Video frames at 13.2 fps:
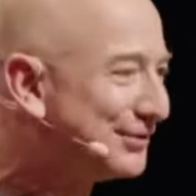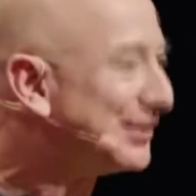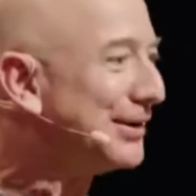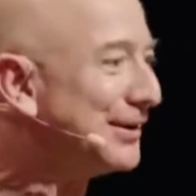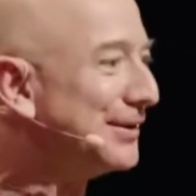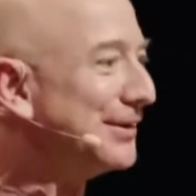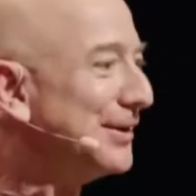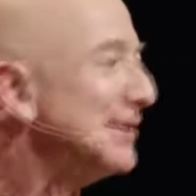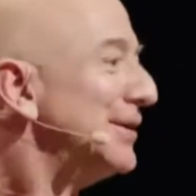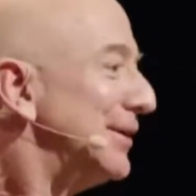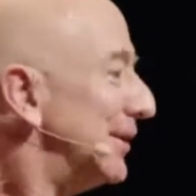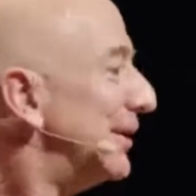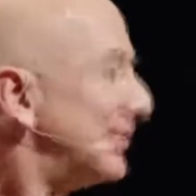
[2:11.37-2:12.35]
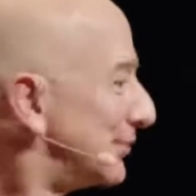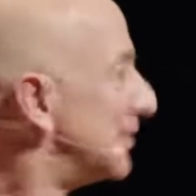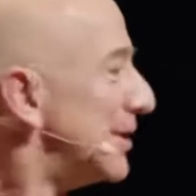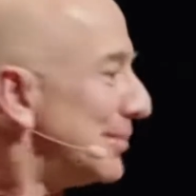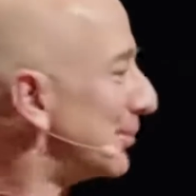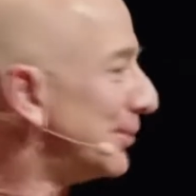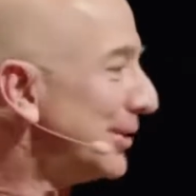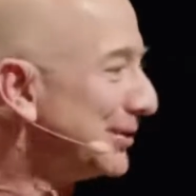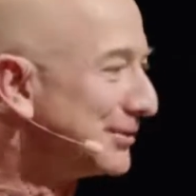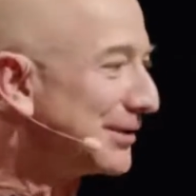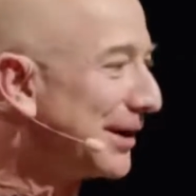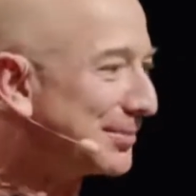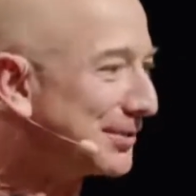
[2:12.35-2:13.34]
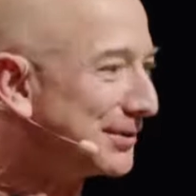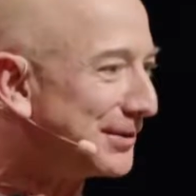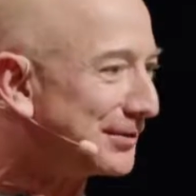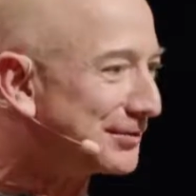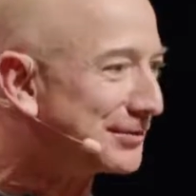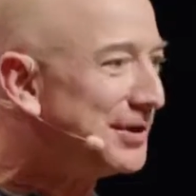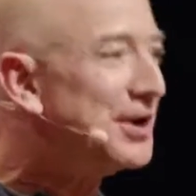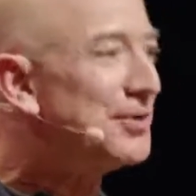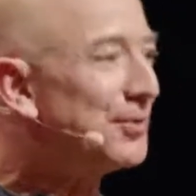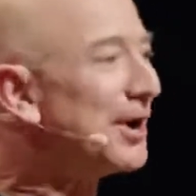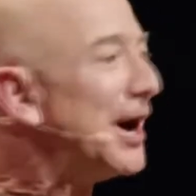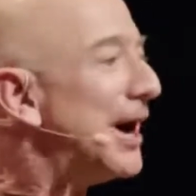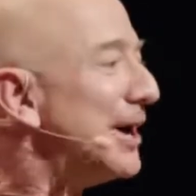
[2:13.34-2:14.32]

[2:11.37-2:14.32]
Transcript: did is number one at the top of the list. When I